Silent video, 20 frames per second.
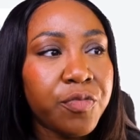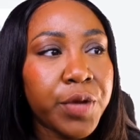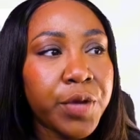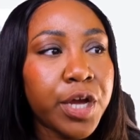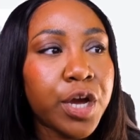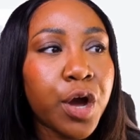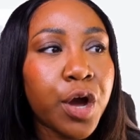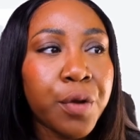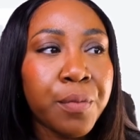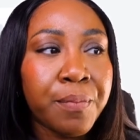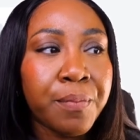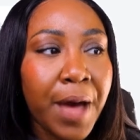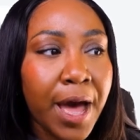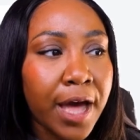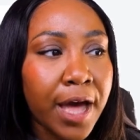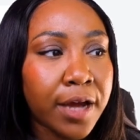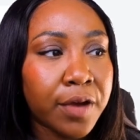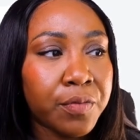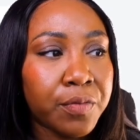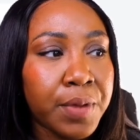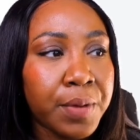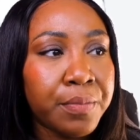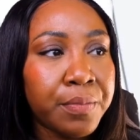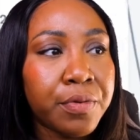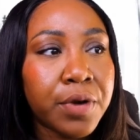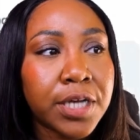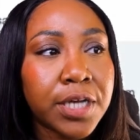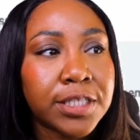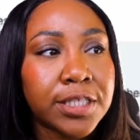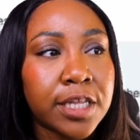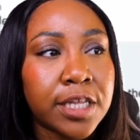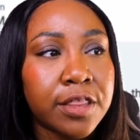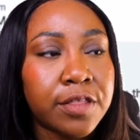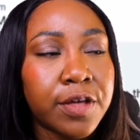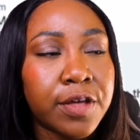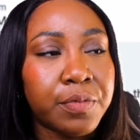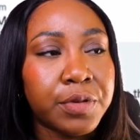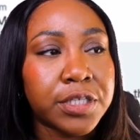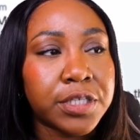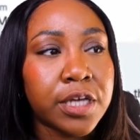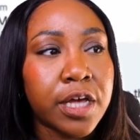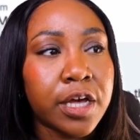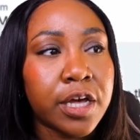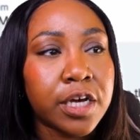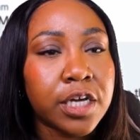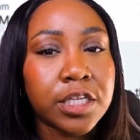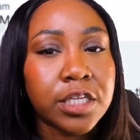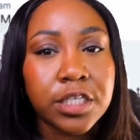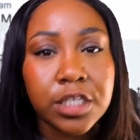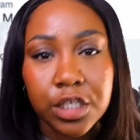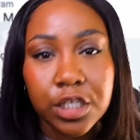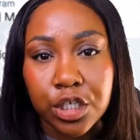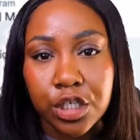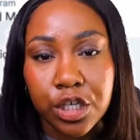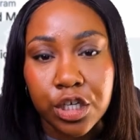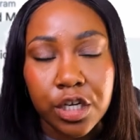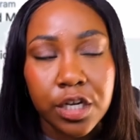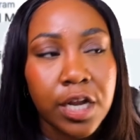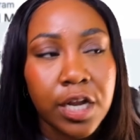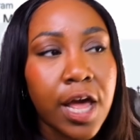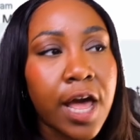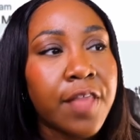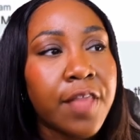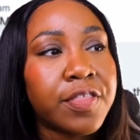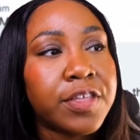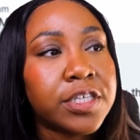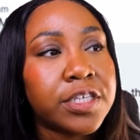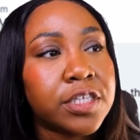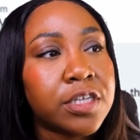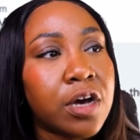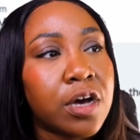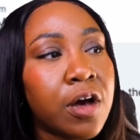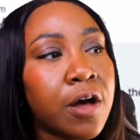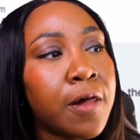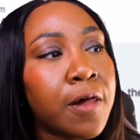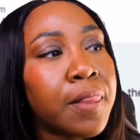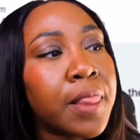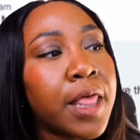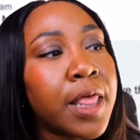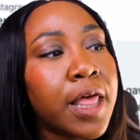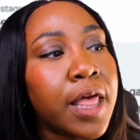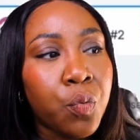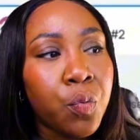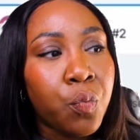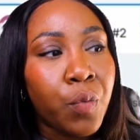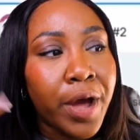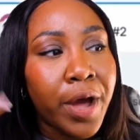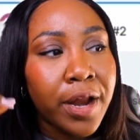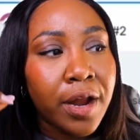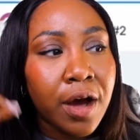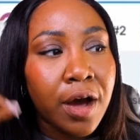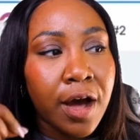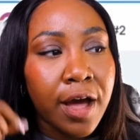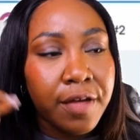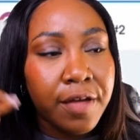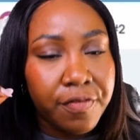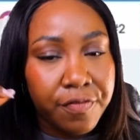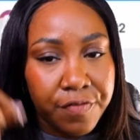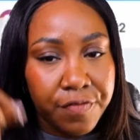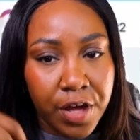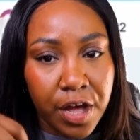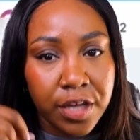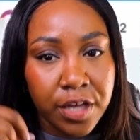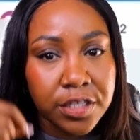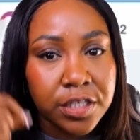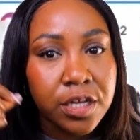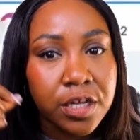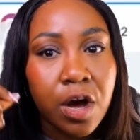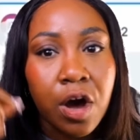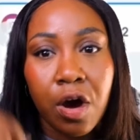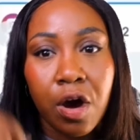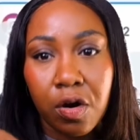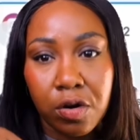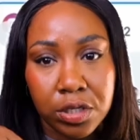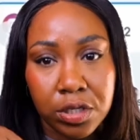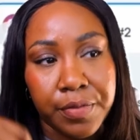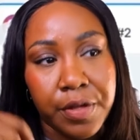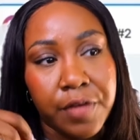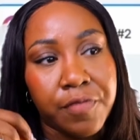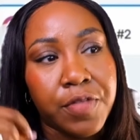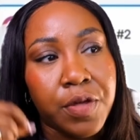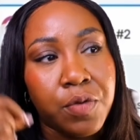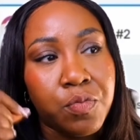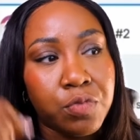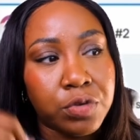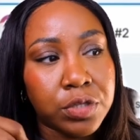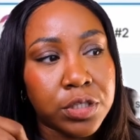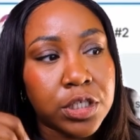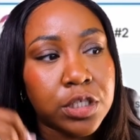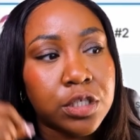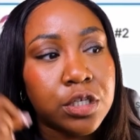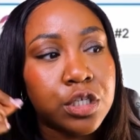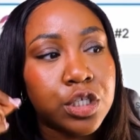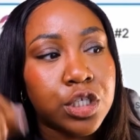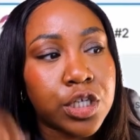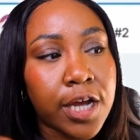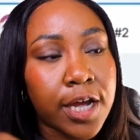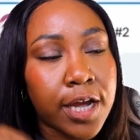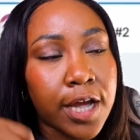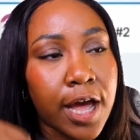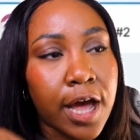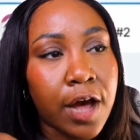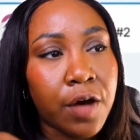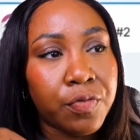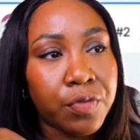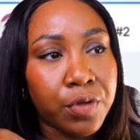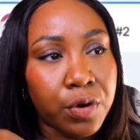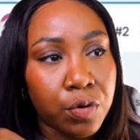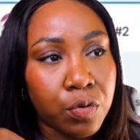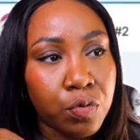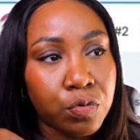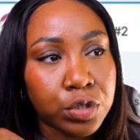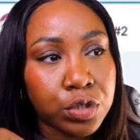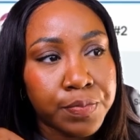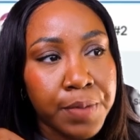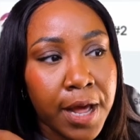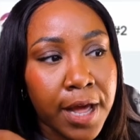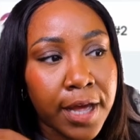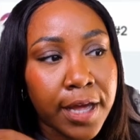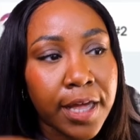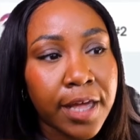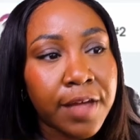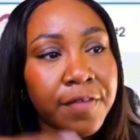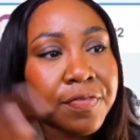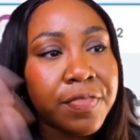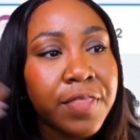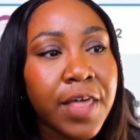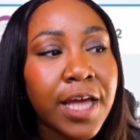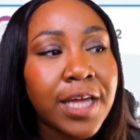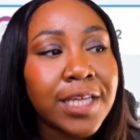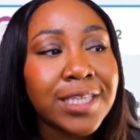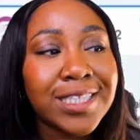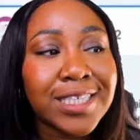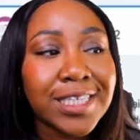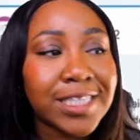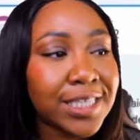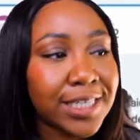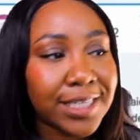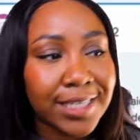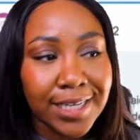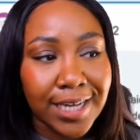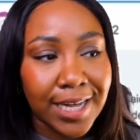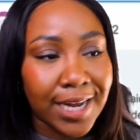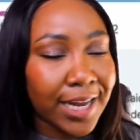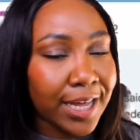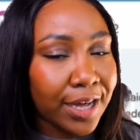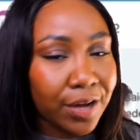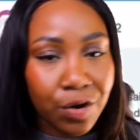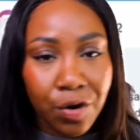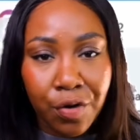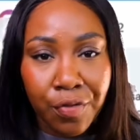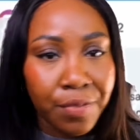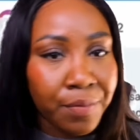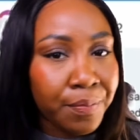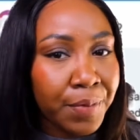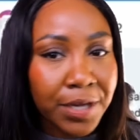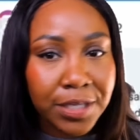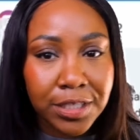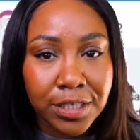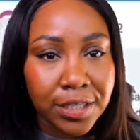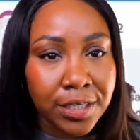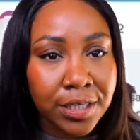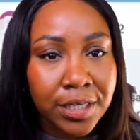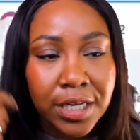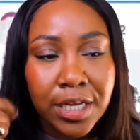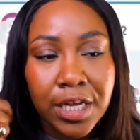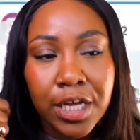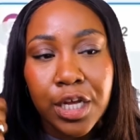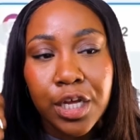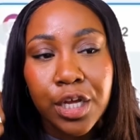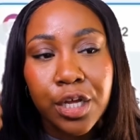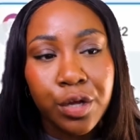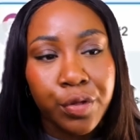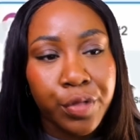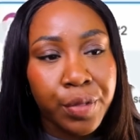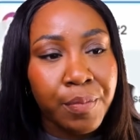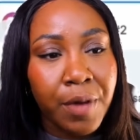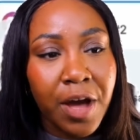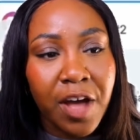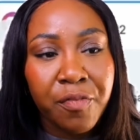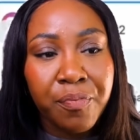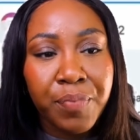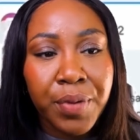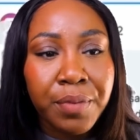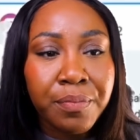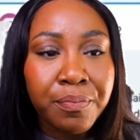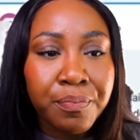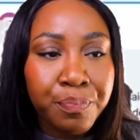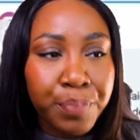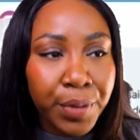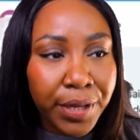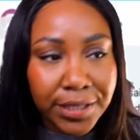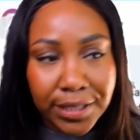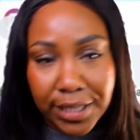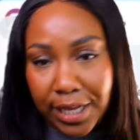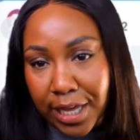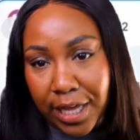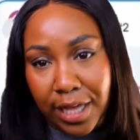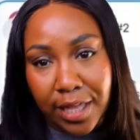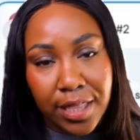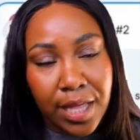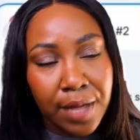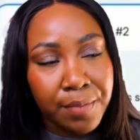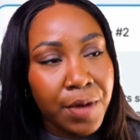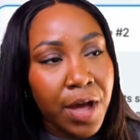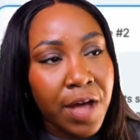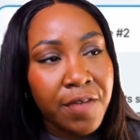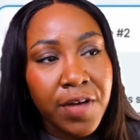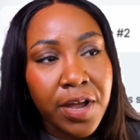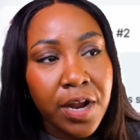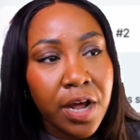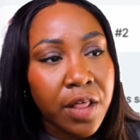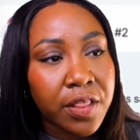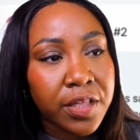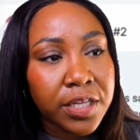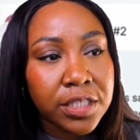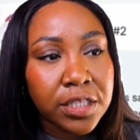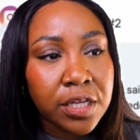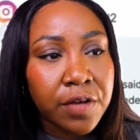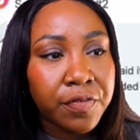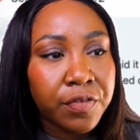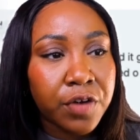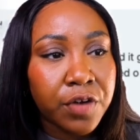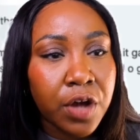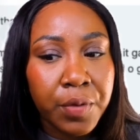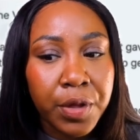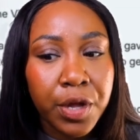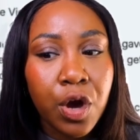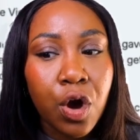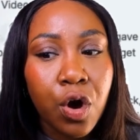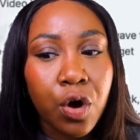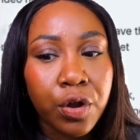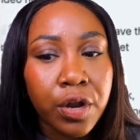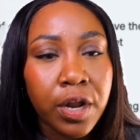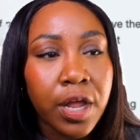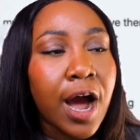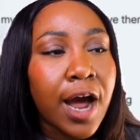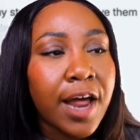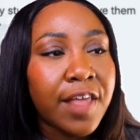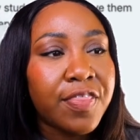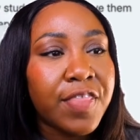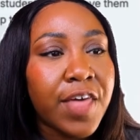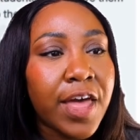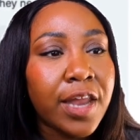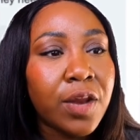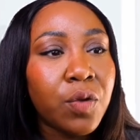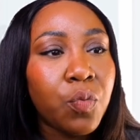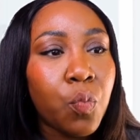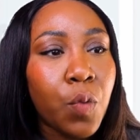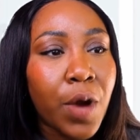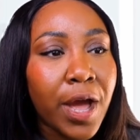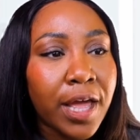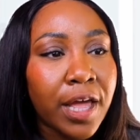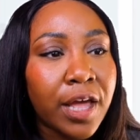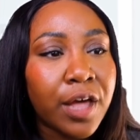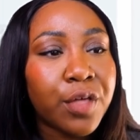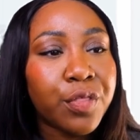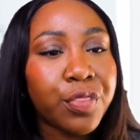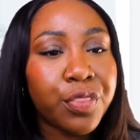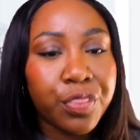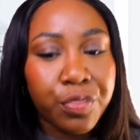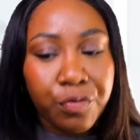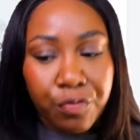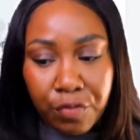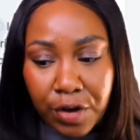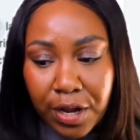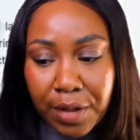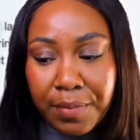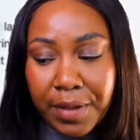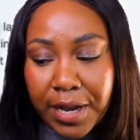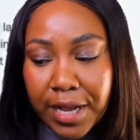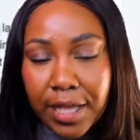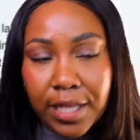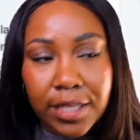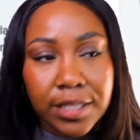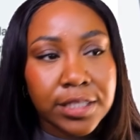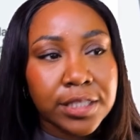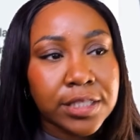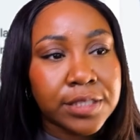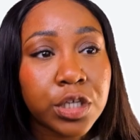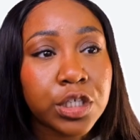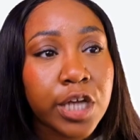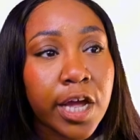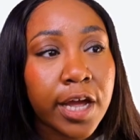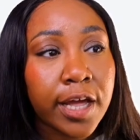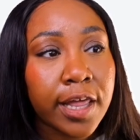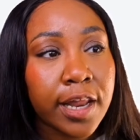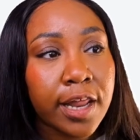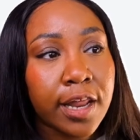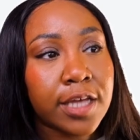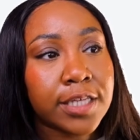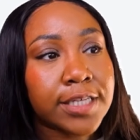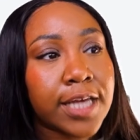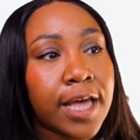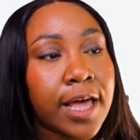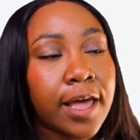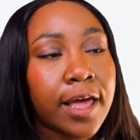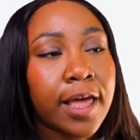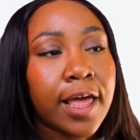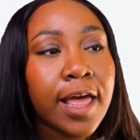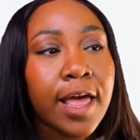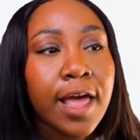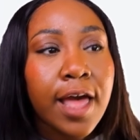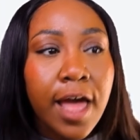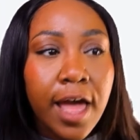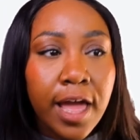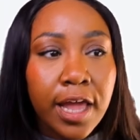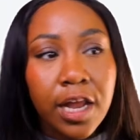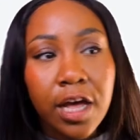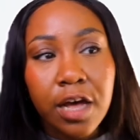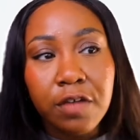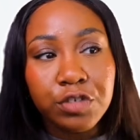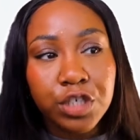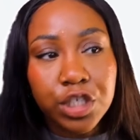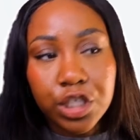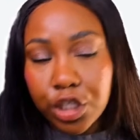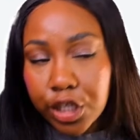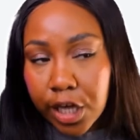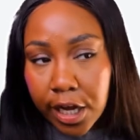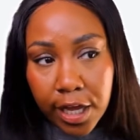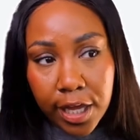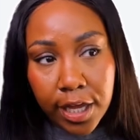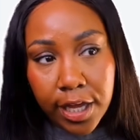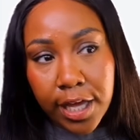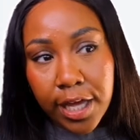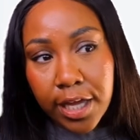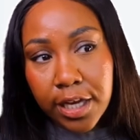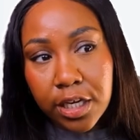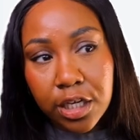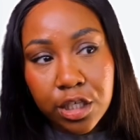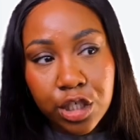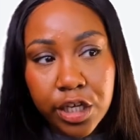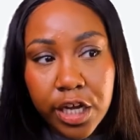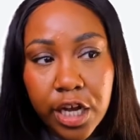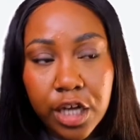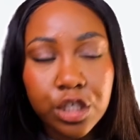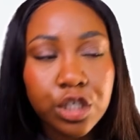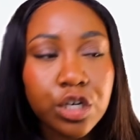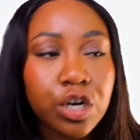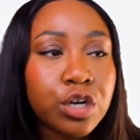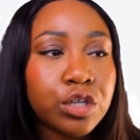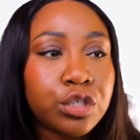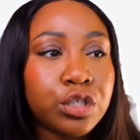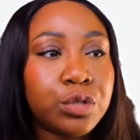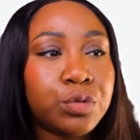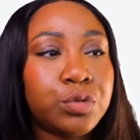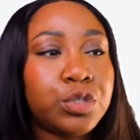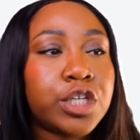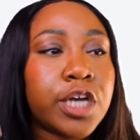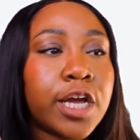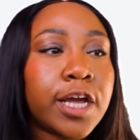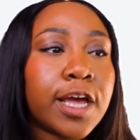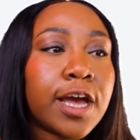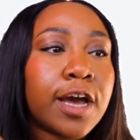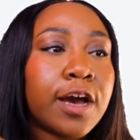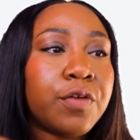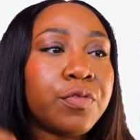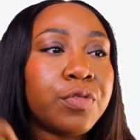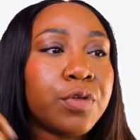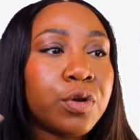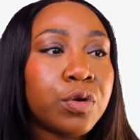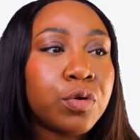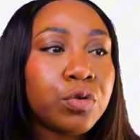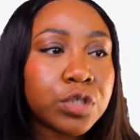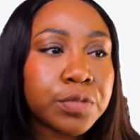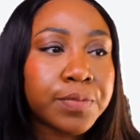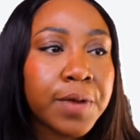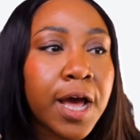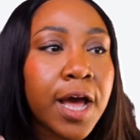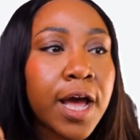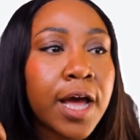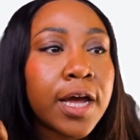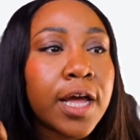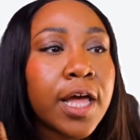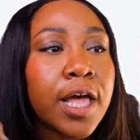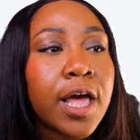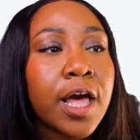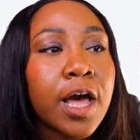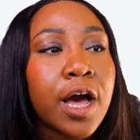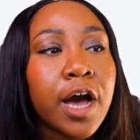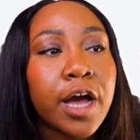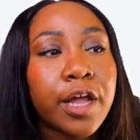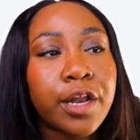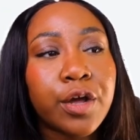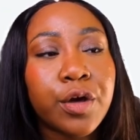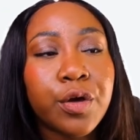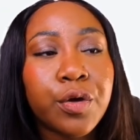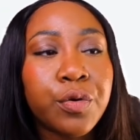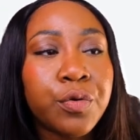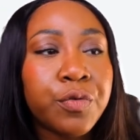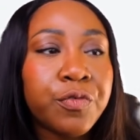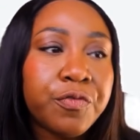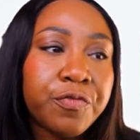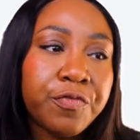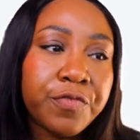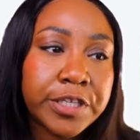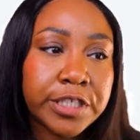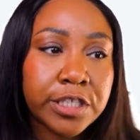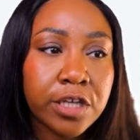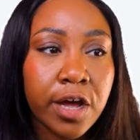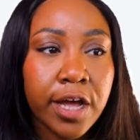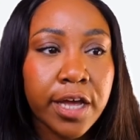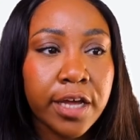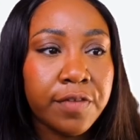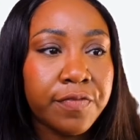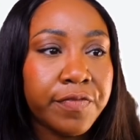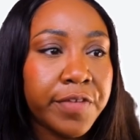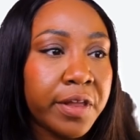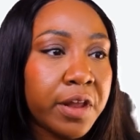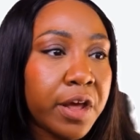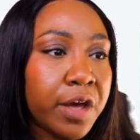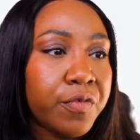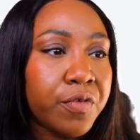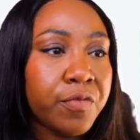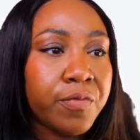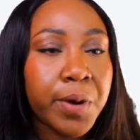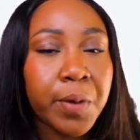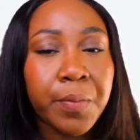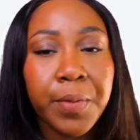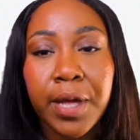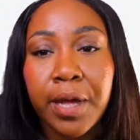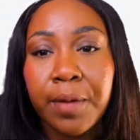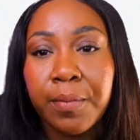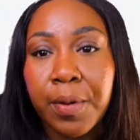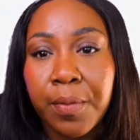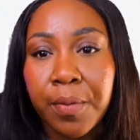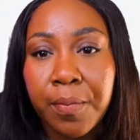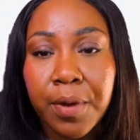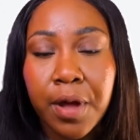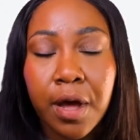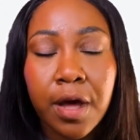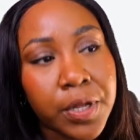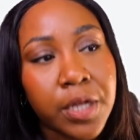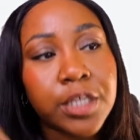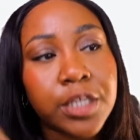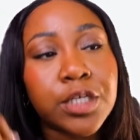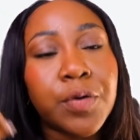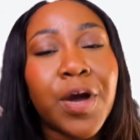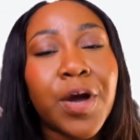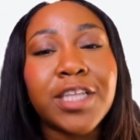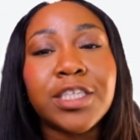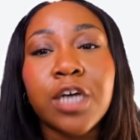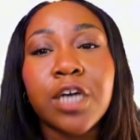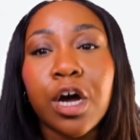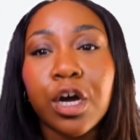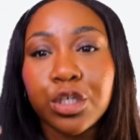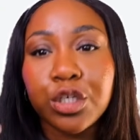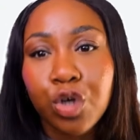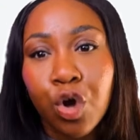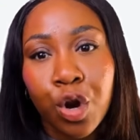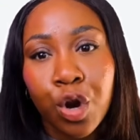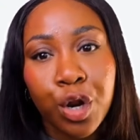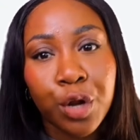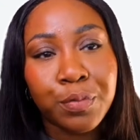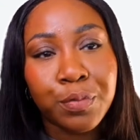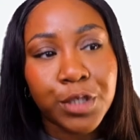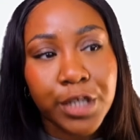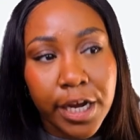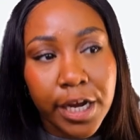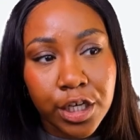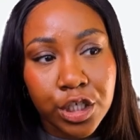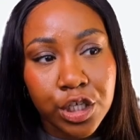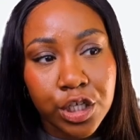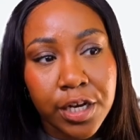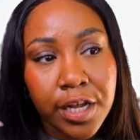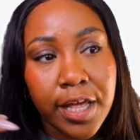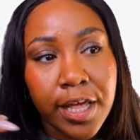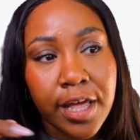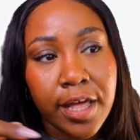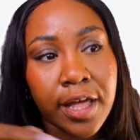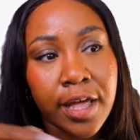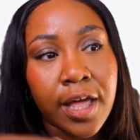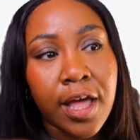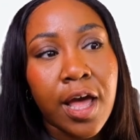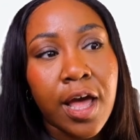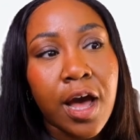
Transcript: we go back, remember I said there was a condition at the start. When I first asked if they wanted to check out the launch pack, if they didn't click on the button, they might have been busy, they might have had other stuff going on. I then wait 3 minutes, check in, and I say, hey love, just checking in, did you get a chance to check out the launch pack? I know starting to feel overwhelming, blah blah blah. So I touch on an objection here.